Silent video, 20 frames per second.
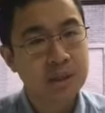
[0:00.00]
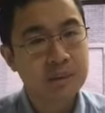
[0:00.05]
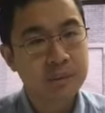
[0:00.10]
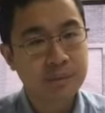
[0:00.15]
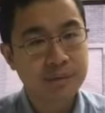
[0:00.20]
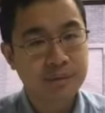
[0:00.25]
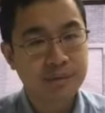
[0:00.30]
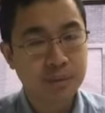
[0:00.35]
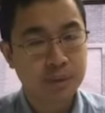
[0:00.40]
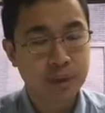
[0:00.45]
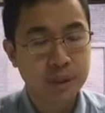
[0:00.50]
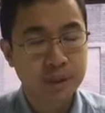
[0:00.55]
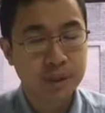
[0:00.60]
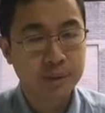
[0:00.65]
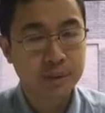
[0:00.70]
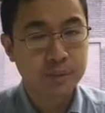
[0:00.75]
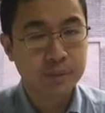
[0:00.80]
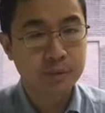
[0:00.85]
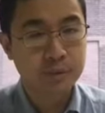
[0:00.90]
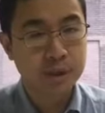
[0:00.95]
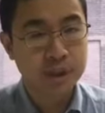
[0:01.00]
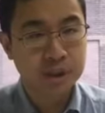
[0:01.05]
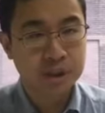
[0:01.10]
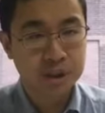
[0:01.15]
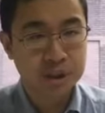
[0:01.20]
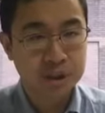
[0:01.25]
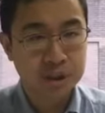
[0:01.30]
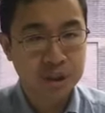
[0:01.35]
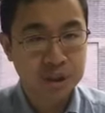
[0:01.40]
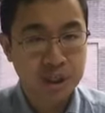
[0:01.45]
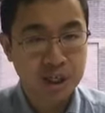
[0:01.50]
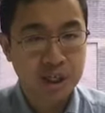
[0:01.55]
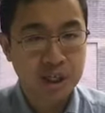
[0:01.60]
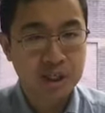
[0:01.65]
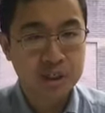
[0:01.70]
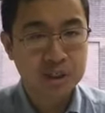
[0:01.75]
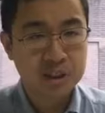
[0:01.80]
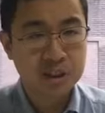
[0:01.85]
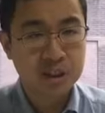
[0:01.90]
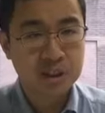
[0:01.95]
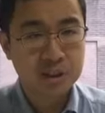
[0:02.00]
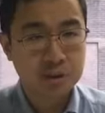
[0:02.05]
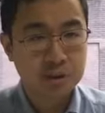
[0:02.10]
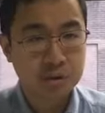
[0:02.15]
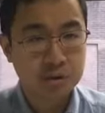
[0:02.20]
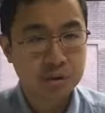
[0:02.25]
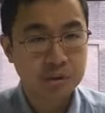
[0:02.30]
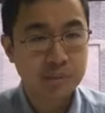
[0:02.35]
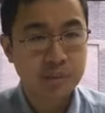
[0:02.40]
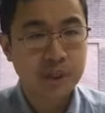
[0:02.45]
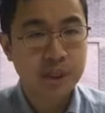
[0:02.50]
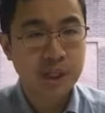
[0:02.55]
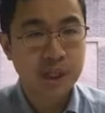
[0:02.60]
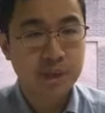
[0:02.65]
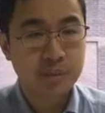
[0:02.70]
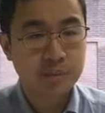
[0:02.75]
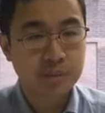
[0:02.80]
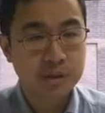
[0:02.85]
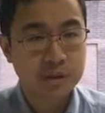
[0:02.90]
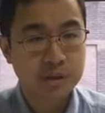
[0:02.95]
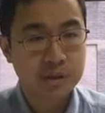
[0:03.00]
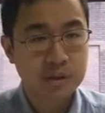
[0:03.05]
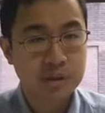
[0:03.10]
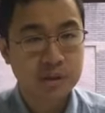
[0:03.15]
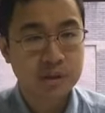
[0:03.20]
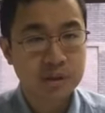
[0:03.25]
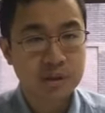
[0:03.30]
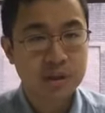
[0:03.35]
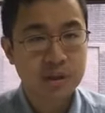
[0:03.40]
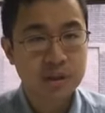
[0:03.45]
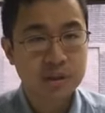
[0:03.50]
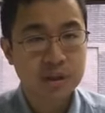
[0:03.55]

before an immigration judge, and you would be able to